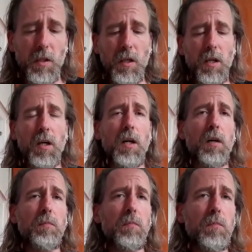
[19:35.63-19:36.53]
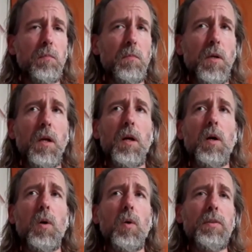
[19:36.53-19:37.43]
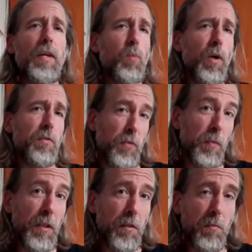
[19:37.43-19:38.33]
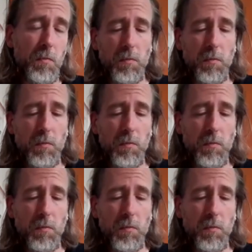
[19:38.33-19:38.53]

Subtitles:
that work for me.